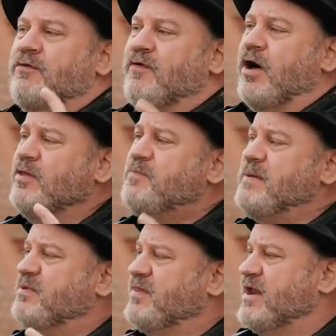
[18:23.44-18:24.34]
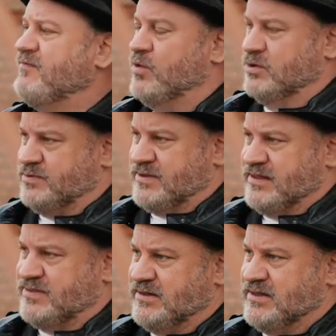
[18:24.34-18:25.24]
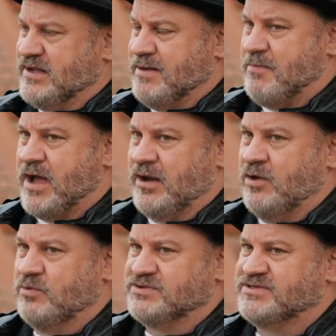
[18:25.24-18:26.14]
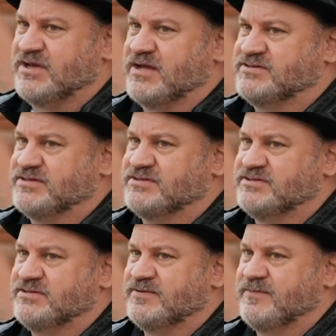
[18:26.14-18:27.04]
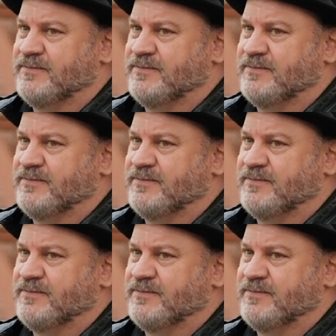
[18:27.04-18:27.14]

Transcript: Of all the people that I've worked with, I think that guy Milo was the nicest.